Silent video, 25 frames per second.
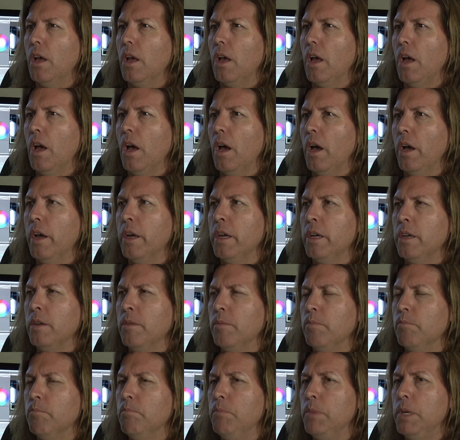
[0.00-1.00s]
I
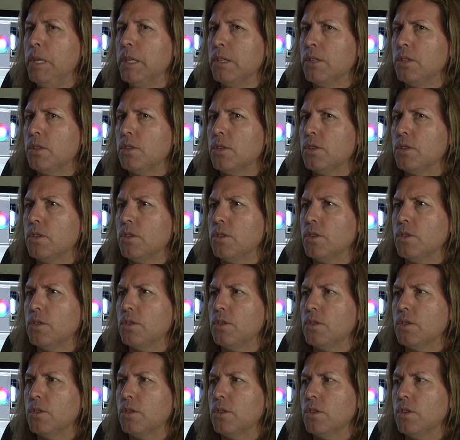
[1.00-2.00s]
miss
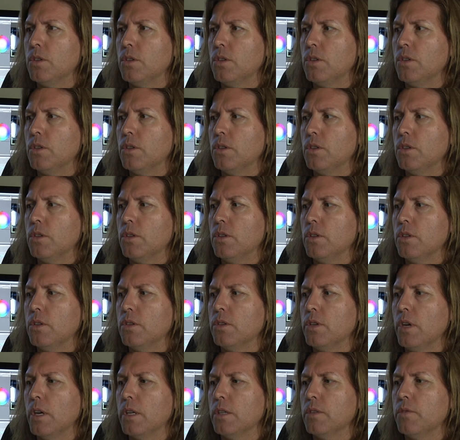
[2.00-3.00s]
the
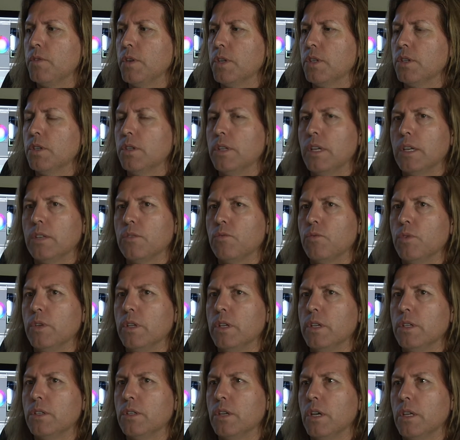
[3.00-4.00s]
science fiction that's
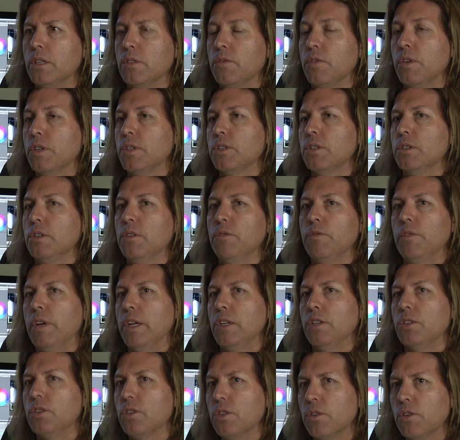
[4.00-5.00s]
really science fiction
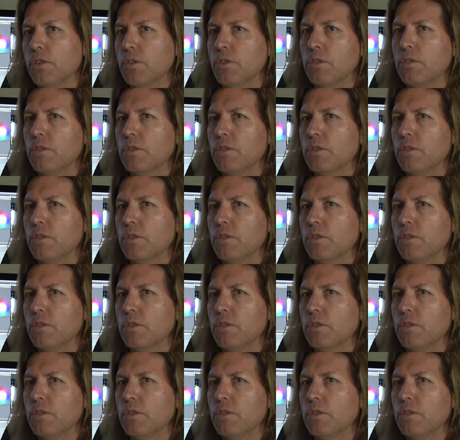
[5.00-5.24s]
adventure,